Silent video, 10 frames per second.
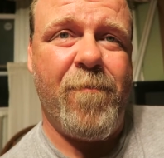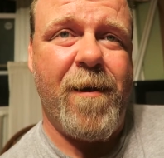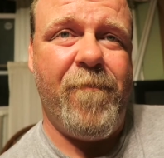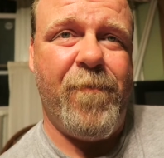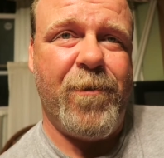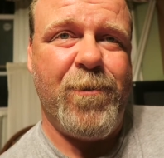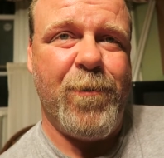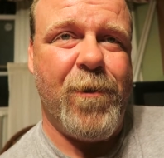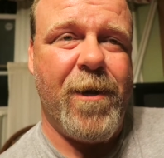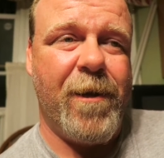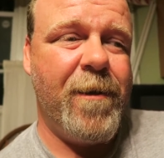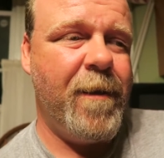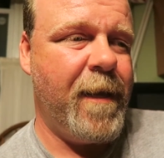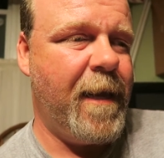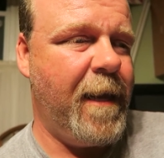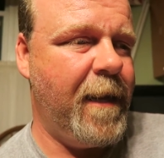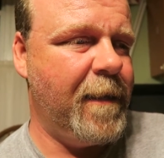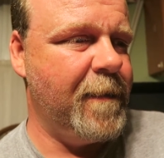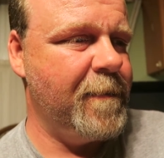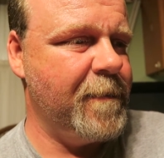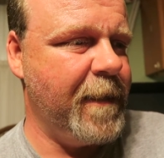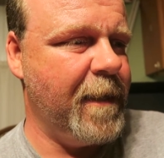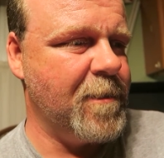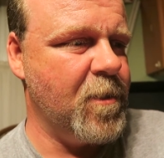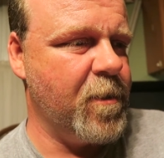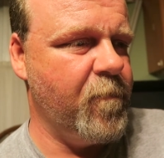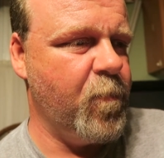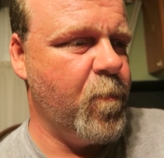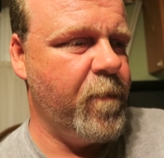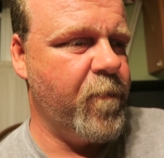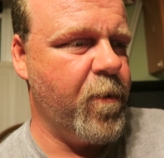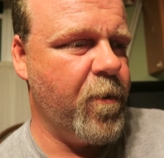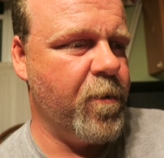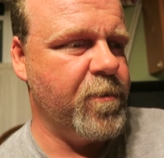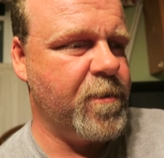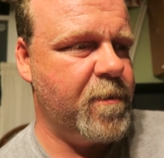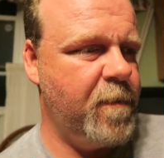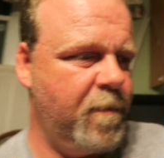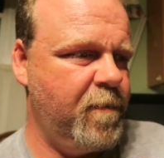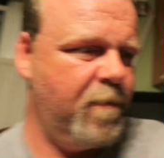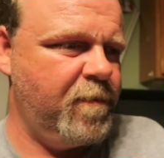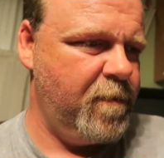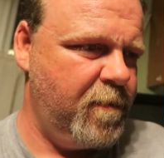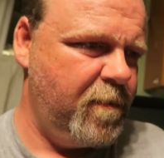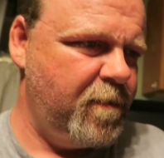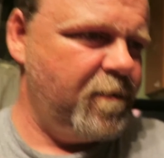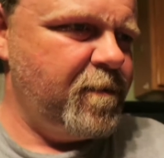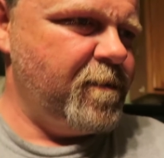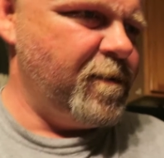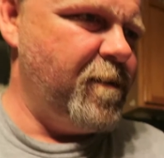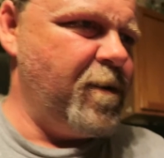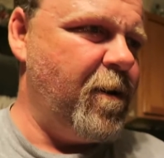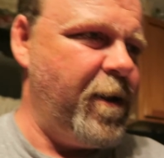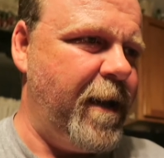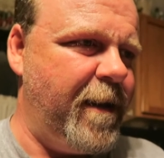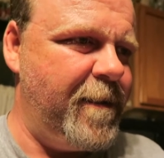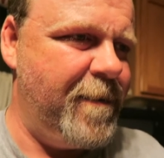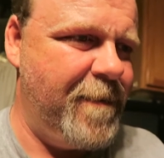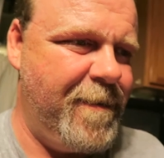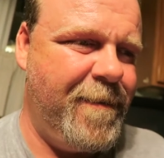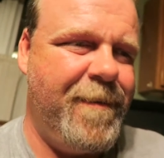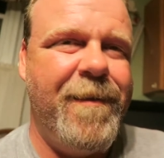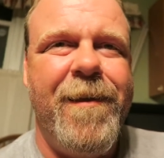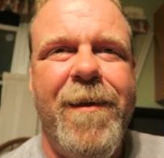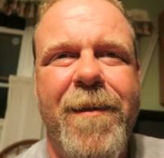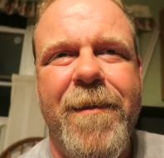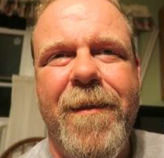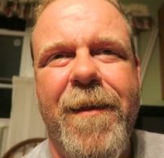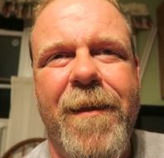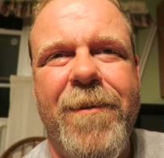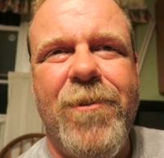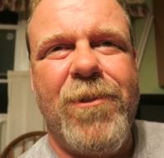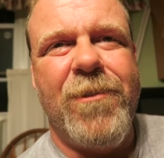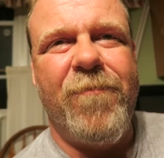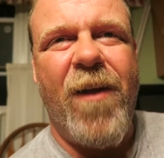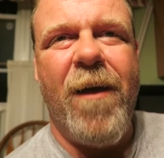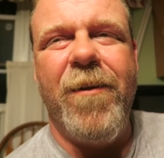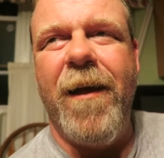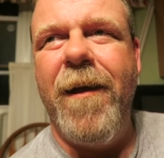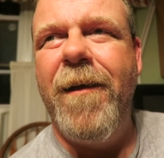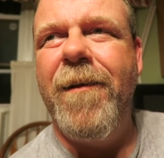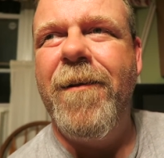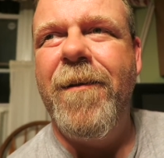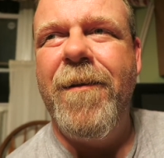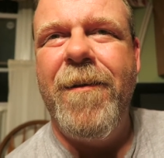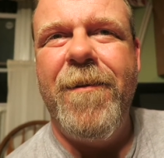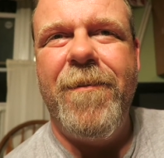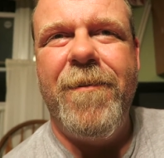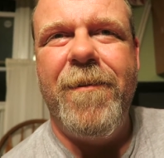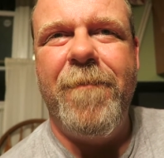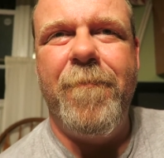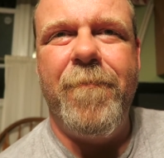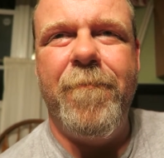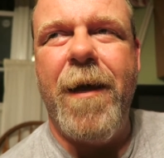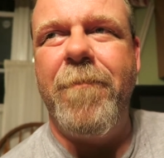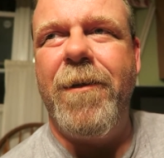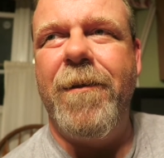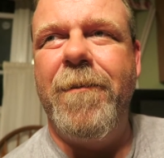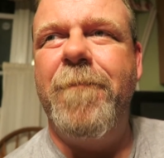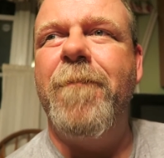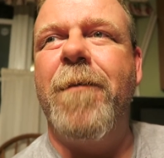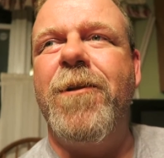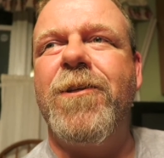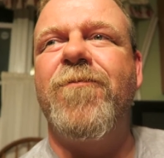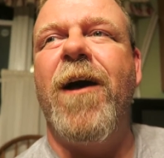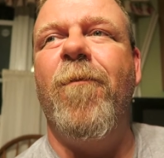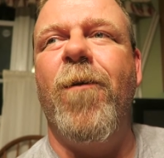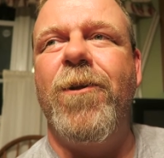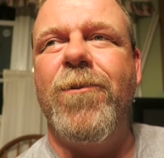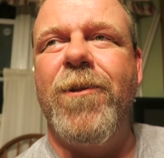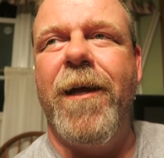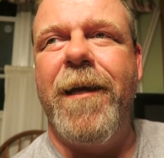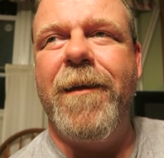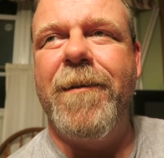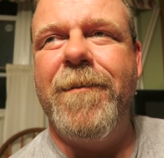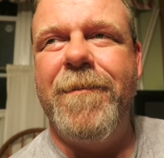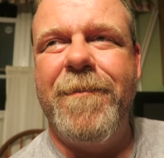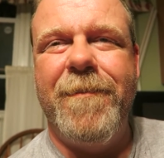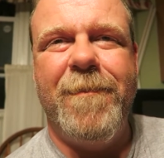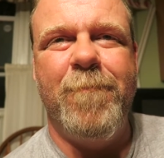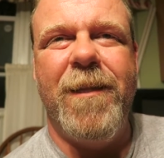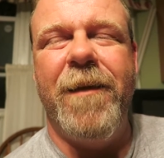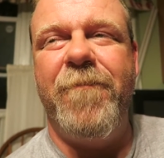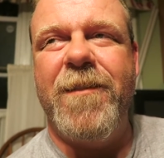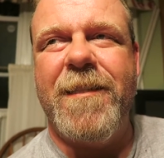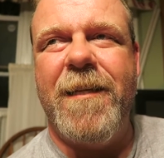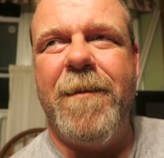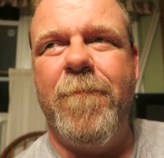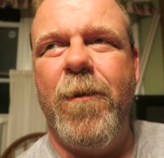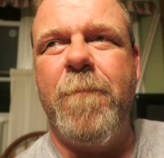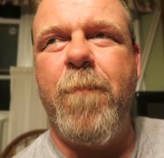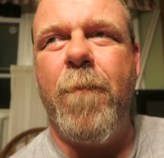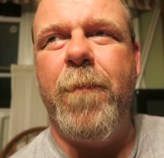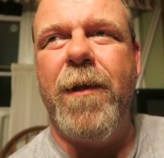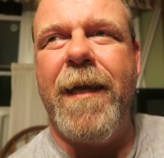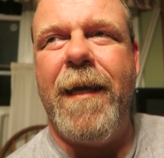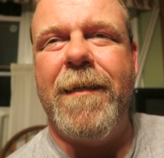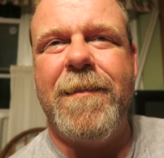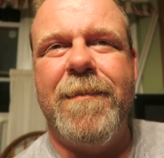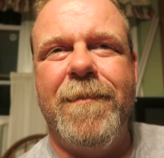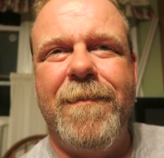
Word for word: be around for too long. And Leanne's looking for one for hers. She'd want that one. Oh yeah. She just found a. You would have wanted. Mommy, mommy just found one you'd like. Maleficent with a purple case